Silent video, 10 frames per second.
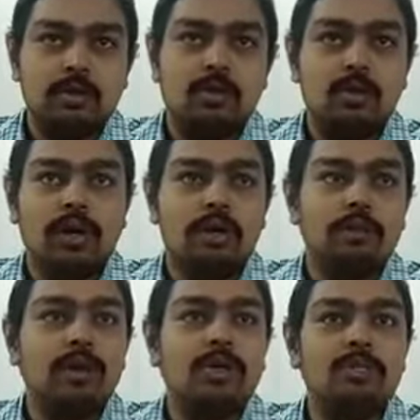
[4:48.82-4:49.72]
Okay,
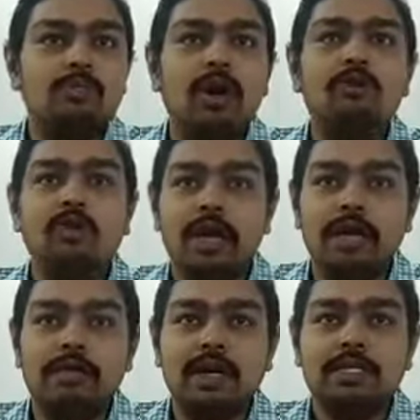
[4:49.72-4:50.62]
because we have to write
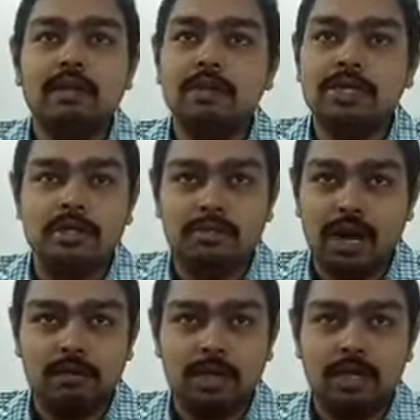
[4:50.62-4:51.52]
our examination in
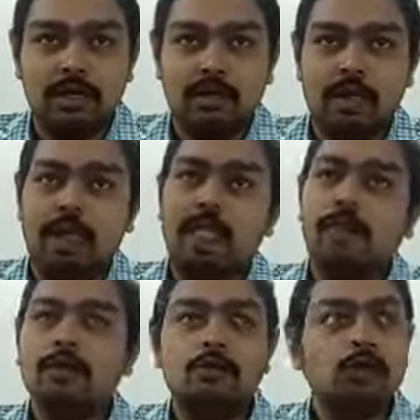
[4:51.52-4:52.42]
black pen.
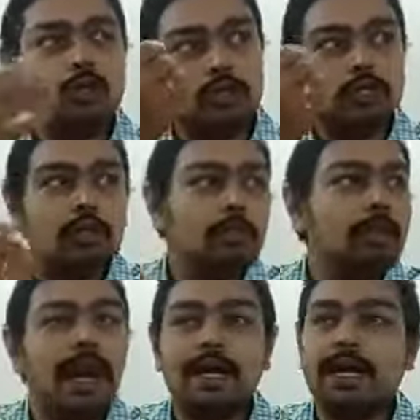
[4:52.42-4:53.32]
So use
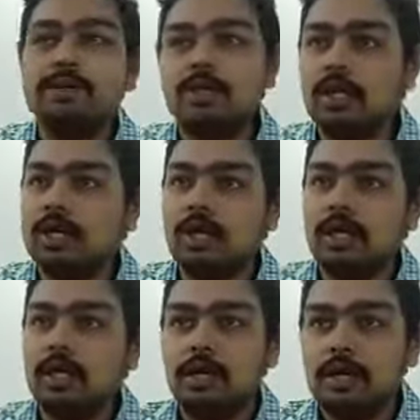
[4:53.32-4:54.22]
black as
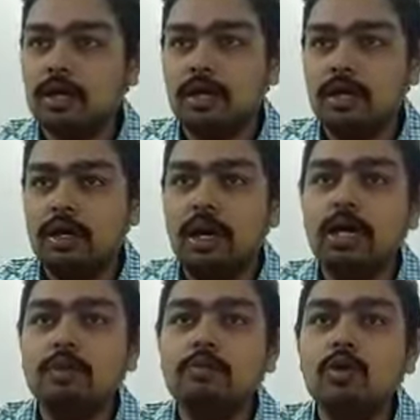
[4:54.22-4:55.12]
regular
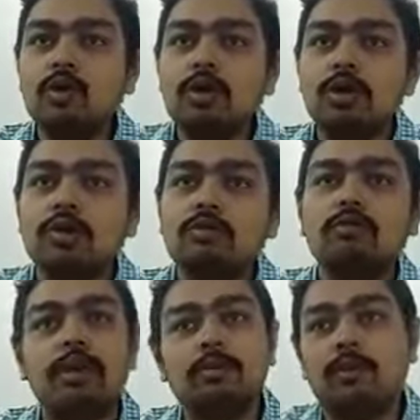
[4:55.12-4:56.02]
and blue
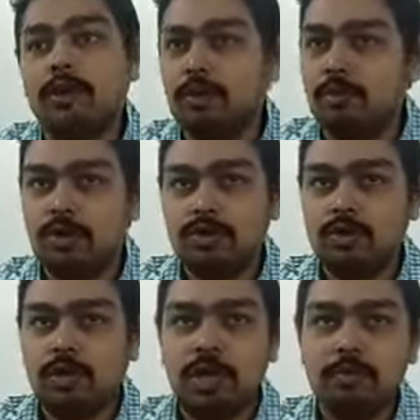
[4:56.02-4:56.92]
for important points.
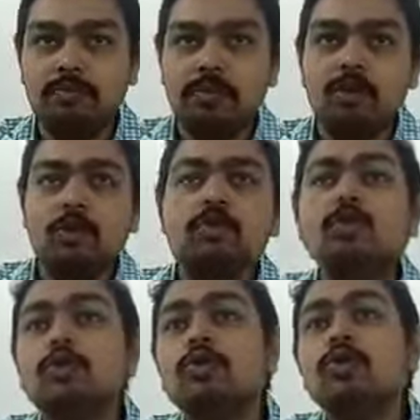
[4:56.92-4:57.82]
Okay. So
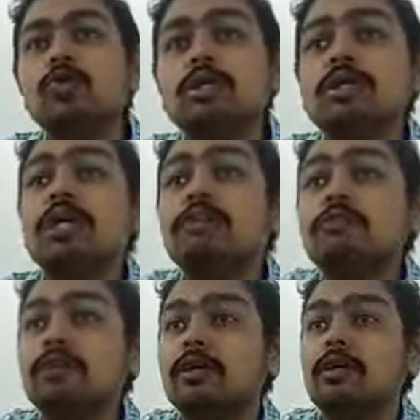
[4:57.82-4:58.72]
you yourself
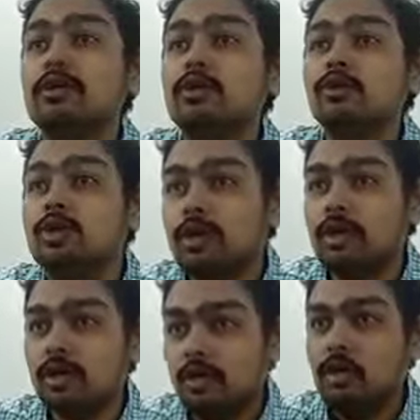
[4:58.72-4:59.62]
should
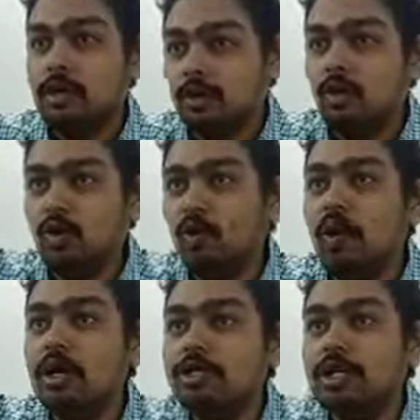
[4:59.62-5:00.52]
know
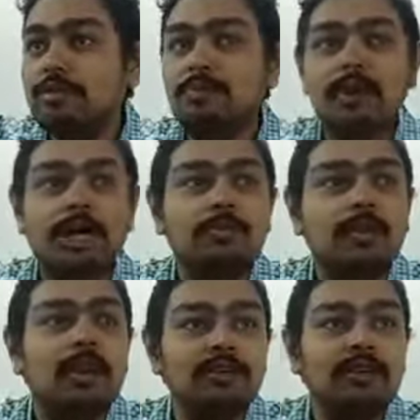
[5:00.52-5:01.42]
what is the important
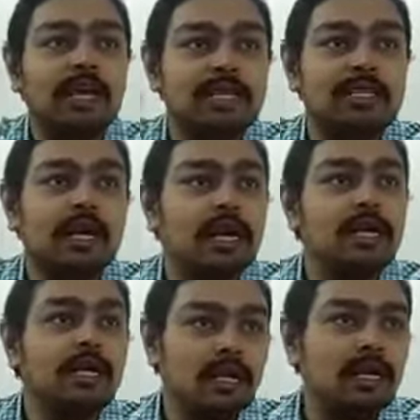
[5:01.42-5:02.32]
point when I say
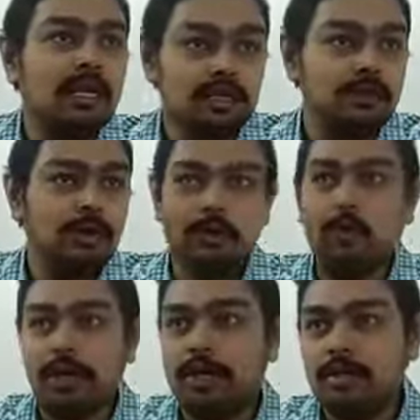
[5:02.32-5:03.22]
as a
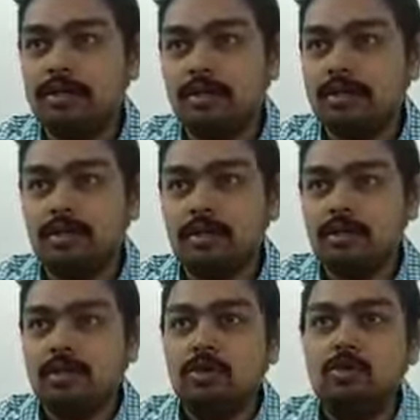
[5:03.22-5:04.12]
point.
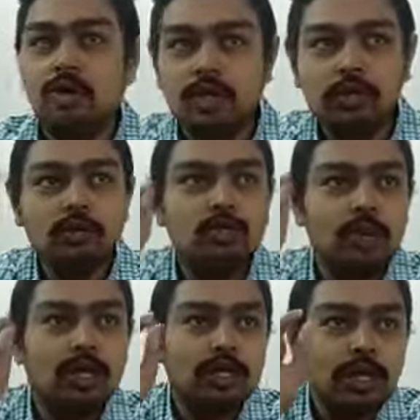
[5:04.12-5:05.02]
So
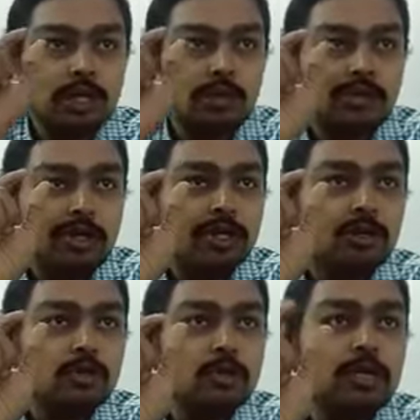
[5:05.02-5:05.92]
individual, that word you
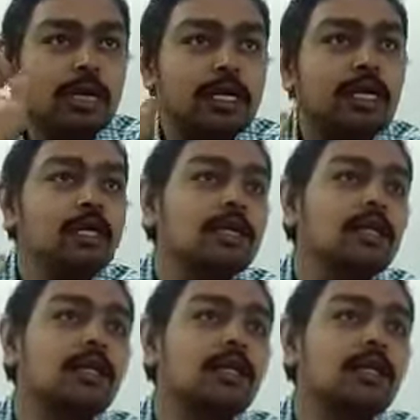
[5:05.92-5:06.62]
should write in